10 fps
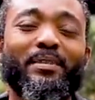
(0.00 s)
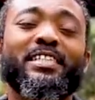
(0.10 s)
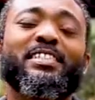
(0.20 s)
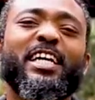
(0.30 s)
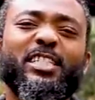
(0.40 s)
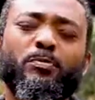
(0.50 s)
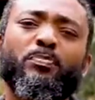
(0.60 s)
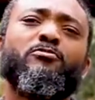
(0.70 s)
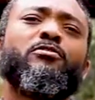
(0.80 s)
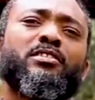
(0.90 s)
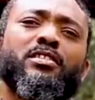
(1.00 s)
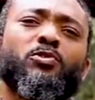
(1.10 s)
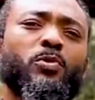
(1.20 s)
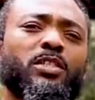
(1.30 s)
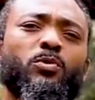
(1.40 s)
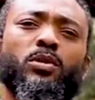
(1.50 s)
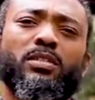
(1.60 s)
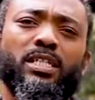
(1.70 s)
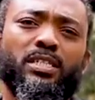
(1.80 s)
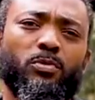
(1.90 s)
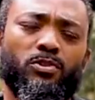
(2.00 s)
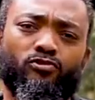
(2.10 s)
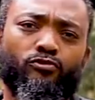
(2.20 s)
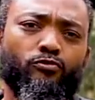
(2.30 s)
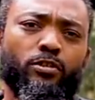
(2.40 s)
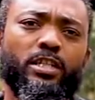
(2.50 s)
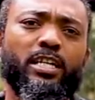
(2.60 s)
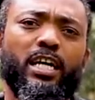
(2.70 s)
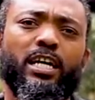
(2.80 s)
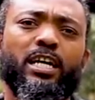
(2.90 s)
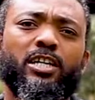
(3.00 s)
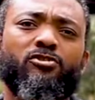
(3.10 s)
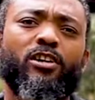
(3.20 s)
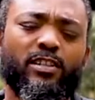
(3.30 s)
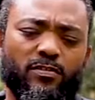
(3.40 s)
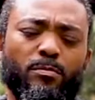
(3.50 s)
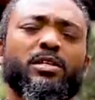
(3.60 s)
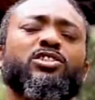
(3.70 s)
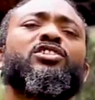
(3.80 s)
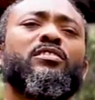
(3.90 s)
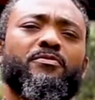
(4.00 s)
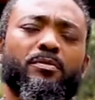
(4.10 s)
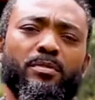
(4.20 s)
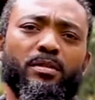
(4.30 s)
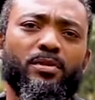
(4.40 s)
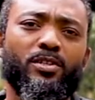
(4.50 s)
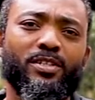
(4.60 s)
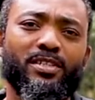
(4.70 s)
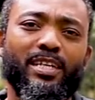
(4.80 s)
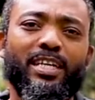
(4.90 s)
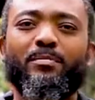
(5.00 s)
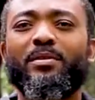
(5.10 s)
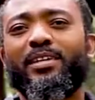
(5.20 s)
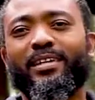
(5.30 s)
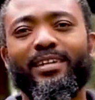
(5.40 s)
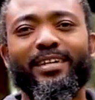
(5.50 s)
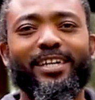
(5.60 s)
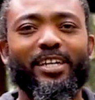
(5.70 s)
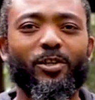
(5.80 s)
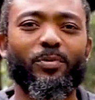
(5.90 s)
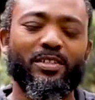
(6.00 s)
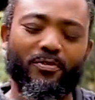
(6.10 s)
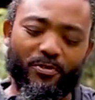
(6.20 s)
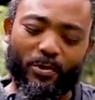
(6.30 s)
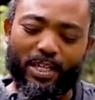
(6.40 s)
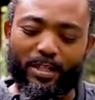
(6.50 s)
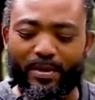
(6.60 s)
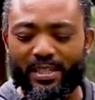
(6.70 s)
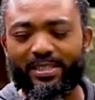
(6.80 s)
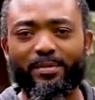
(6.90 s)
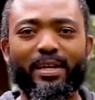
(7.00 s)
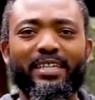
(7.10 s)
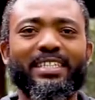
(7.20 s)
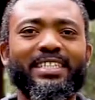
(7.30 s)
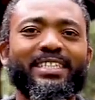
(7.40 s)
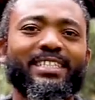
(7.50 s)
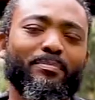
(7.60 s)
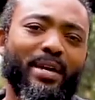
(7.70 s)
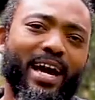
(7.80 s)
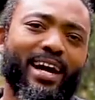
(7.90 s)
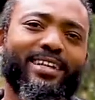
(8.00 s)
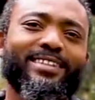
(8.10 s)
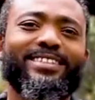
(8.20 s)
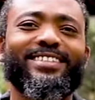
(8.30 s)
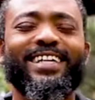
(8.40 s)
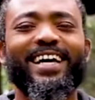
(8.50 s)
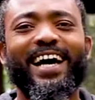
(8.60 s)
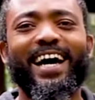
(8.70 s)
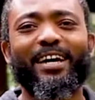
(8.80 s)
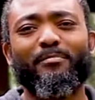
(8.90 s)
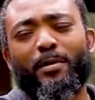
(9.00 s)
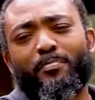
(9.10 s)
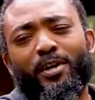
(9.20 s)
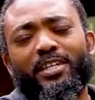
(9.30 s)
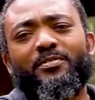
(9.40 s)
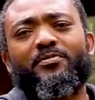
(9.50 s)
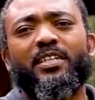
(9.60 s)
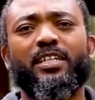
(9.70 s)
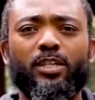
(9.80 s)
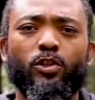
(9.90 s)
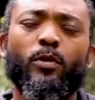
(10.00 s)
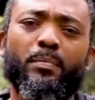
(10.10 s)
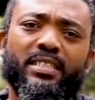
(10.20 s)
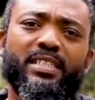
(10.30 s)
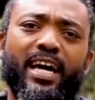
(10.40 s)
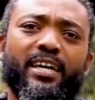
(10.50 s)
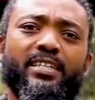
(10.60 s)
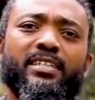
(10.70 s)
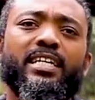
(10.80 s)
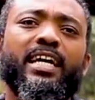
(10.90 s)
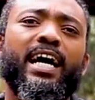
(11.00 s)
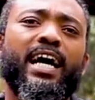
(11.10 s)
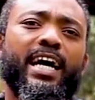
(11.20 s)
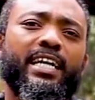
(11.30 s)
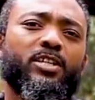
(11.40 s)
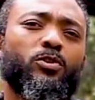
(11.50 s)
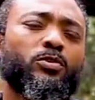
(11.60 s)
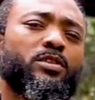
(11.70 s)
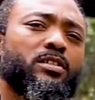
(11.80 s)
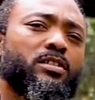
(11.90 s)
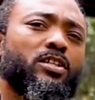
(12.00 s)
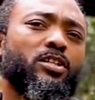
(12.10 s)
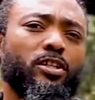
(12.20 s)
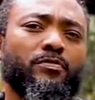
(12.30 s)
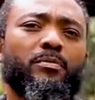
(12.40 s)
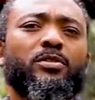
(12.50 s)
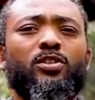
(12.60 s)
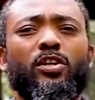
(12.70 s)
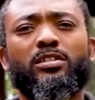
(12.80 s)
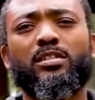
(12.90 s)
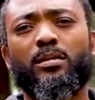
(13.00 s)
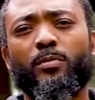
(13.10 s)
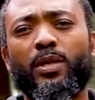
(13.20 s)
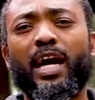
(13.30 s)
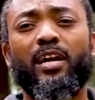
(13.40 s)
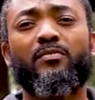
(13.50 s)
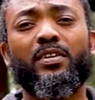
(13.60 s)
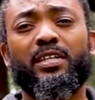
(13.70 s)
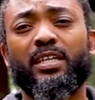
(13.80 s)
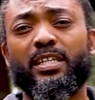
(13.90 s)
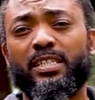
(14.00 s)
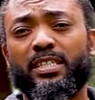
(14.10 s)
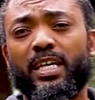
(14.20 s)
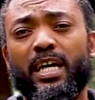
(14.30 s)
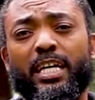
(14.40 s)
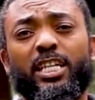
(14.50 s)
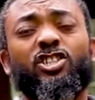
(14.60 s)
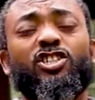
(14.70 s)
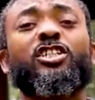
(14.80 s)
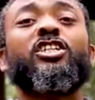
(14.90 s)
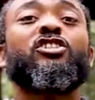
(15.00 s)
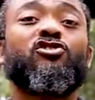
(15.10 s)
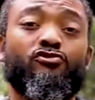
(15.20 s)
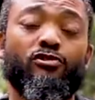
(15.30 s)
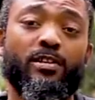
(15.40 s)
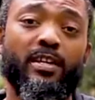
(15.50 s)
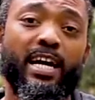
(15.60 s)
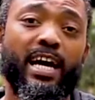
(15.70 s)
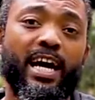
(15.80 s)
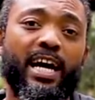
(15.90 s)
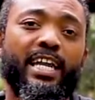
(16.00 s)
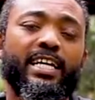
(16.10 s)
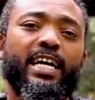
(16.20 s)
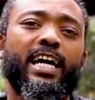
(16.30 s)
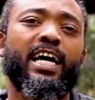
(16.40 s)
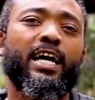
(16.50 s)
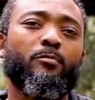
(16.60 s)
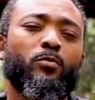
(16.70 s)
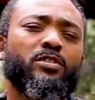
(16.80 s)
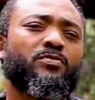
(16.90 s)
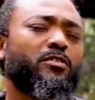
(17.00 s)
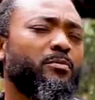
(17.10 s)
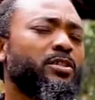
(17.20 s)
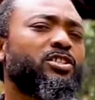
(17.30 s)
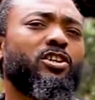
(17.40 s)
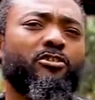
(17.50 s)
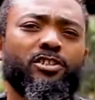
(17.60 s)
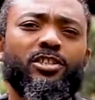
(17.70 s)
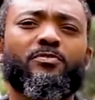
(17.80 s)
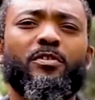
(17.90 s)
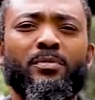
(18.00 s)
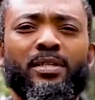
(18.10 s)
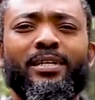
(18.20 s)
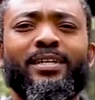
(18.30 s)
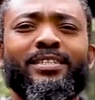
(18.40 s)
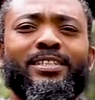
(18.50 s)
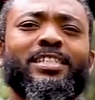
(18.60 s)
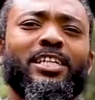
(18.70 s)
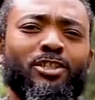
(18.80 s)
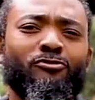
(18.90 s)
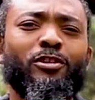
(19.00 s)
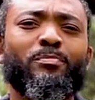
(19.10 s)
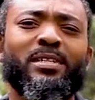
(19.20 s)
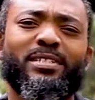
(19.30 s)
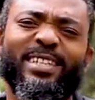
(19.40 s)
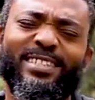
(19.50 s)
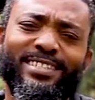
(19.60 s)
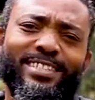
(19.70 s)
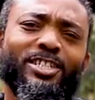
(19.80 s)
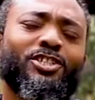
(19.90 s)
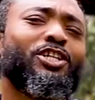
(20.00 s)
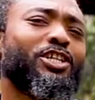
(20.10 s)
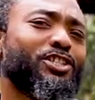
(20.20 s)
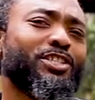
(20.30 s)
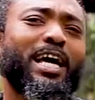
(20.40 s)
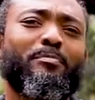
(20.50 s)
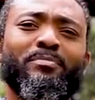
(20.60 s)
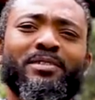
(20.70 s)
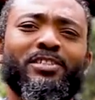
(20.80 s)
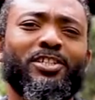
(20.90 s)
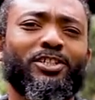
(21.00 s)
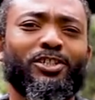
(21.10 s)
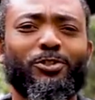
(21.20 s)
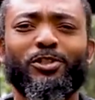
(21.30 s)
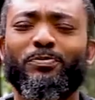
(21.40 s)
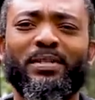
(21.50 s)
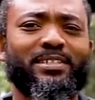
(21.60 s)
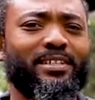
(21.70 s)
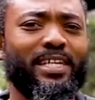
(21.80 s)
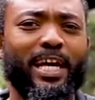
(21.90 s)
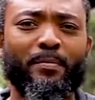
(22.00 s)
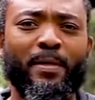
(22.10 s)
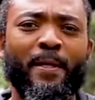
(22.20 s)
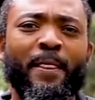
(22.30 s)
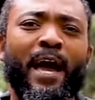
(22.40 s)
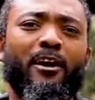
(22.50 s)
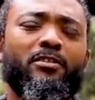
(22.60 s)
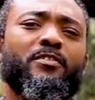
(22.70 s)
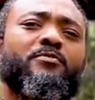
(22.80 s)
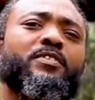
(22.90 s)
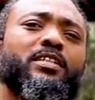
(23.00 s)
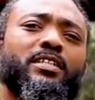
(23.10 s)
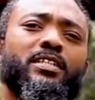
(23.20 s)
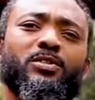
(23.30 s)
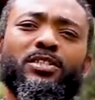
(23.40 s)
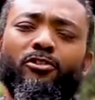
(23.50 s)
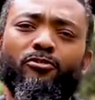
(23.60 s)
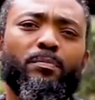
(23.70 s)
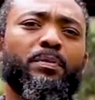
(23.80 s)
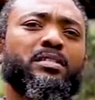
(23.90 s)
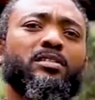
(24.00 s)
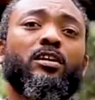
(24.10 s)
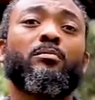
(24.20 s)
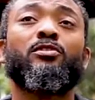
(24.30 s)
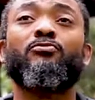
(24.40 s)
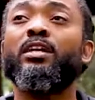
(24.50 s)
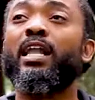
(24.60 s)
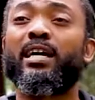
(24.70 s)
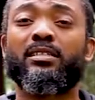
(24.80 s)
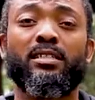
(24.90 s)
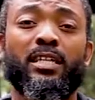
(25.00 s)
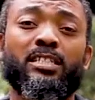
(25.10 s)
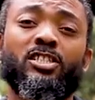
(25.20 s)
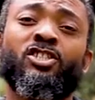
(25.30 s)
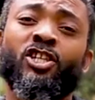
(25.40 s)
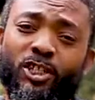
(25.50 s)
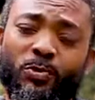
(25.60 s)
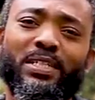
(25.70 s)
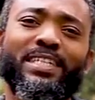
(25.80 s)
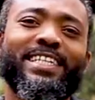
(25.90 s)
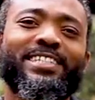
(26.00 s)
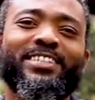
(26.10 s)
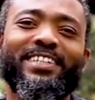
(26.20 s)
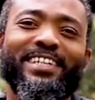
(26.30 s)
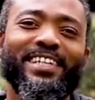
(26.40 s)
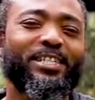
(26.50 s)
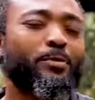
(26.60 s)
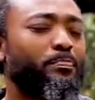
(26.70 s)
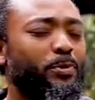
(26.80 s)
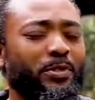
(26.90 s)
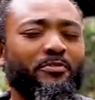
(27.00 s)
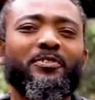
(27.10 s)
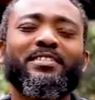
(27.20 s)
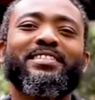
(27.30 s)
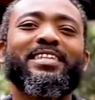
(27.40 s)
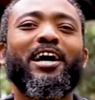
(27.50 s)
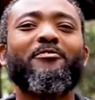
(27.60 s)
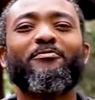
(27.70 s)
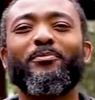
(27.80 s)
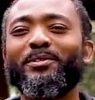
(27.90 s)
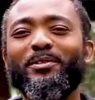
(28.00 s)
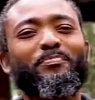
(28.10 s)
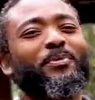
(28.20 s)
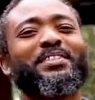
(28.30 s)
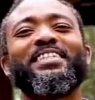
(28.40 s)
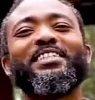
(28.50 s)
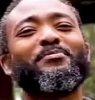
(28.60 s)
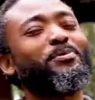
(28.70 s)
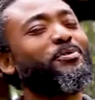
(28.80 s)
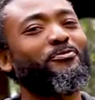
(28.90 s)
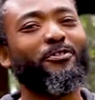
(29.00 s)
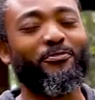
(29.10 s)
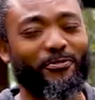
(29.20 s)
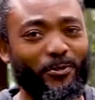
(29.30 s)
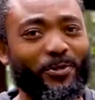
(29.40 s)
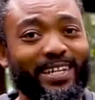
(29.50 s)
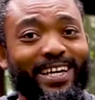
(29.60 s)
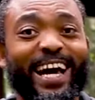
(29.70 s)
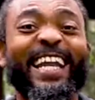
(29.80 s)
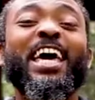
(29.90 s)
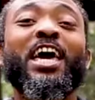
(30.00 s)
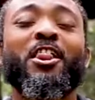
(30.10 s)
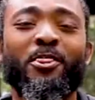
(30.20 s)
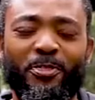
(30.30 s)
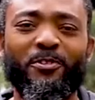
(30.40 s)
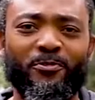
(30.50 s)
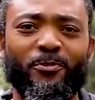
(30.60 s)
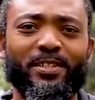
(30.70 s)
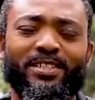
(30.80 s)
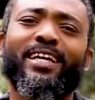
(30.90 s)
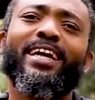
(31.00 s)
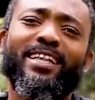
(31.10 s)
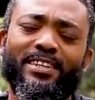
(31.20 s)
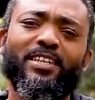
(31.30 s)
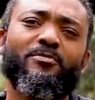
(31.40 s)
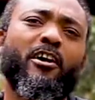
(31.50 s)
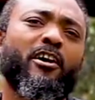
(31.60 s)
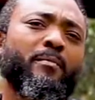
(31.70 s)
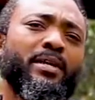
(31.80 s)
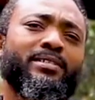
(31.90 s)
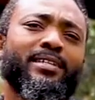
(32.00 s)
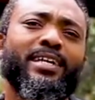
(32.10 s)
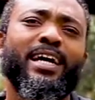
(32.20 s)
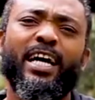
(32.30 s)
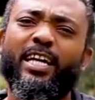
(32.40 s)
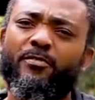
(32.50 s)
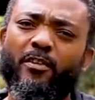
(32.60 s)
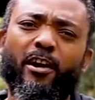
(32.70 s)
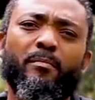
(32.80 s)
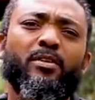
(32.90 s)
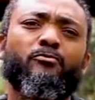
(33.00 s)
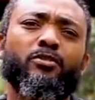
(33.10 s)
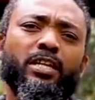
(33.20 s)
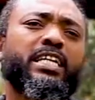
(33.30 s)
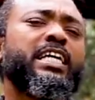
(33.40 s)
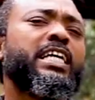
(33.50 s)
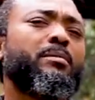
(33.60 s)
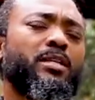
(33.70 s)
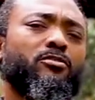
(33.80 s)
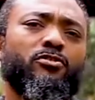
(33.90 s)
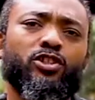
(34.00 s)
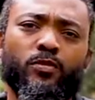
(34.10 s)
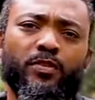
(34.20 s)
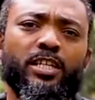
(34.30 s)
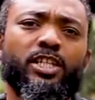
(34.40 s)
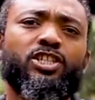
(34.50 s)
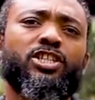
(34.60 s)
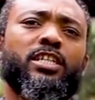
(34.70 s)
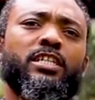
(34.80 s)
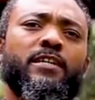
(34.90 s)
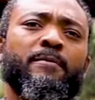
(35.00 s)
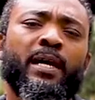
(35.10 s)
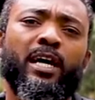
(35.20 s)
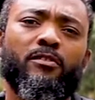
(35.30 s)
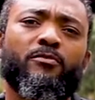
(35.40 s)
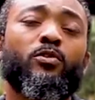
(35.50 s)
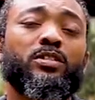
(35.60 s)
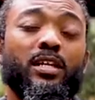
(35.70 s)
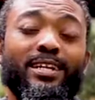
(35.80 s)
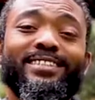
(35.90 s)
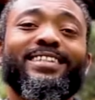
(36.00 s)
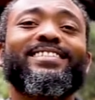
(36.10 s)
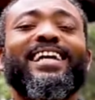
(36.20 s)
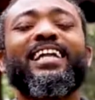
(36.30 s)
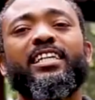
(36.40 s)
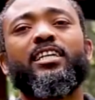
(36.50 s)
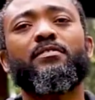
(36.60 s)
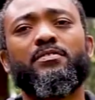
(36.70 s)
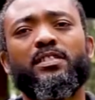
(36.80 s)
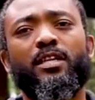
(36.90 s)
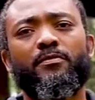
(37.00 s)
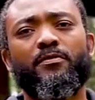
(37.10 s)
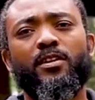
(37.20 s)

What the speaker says: this experience in 21 days was truly a transformation for me because I came here, you know, with a few ailments in my knees and my ankles and my body feeling, you know, a bit tired. And you know, to learn from the doctors about Ayurveda and its ancient history, and was very much encouraging for me to take the treatments and see the changes happening in such a short space of time. I really feel, you know, it's a great place to come to relax, to get in touch with nature, the beautiful staff, most importantly the beautiful food and healthy food. It's a healthy environment, an environment really aimed at rejuvenation and of course understanding of self.